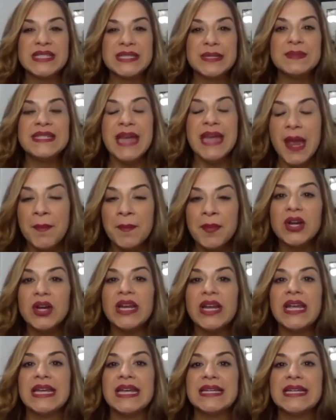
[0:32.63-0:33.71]

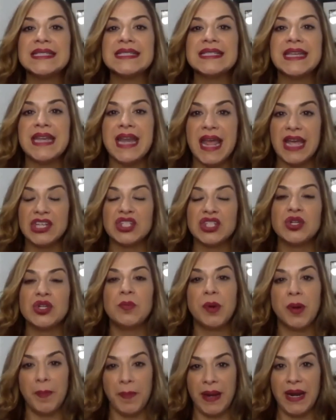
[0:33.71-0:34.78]
September is
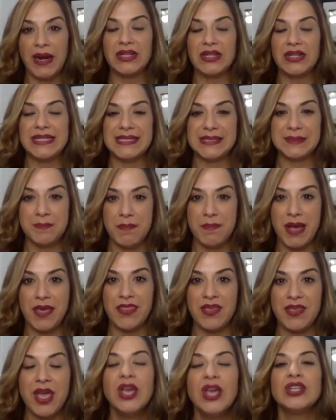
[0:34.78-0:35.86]
National Preparedness
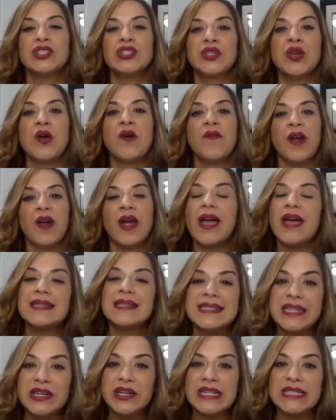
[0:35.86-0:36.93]
Month. So, for
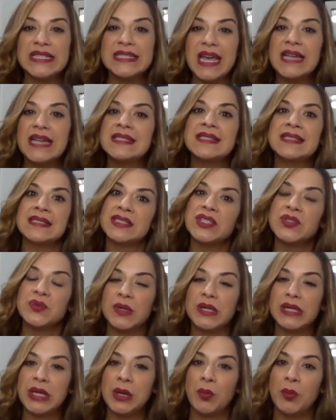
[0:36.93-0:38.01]
us here in Texas, this is
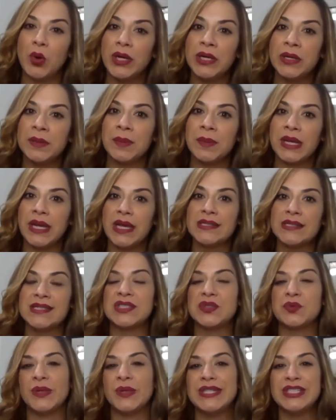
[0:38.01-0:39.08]
really important because
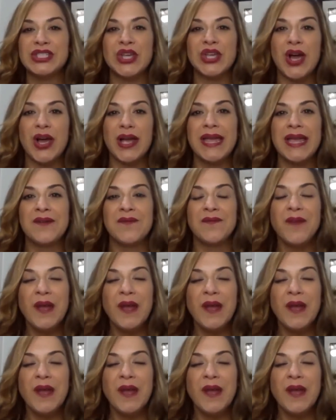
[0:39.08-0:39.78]
as we saw in